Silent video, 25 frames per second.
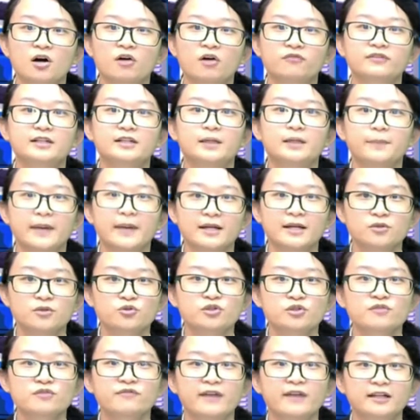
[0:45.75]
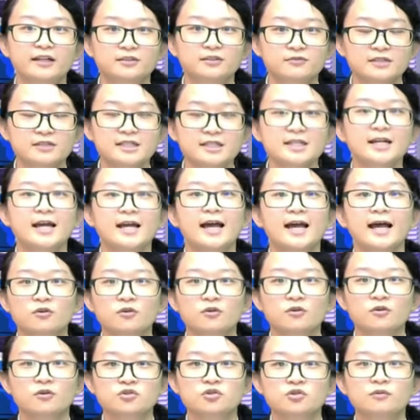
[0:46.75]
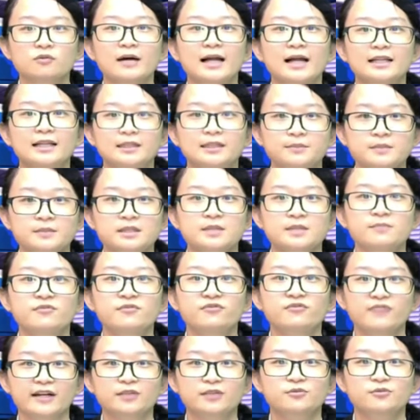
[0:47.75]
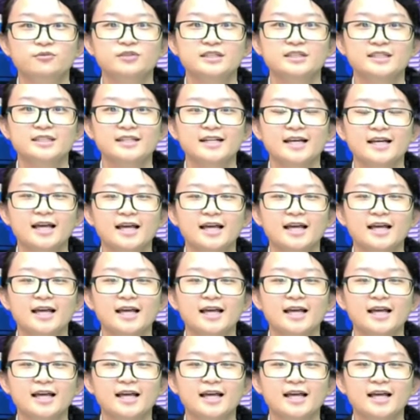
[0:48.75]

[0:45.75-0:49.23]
of carpentry factory and also aluminium factory.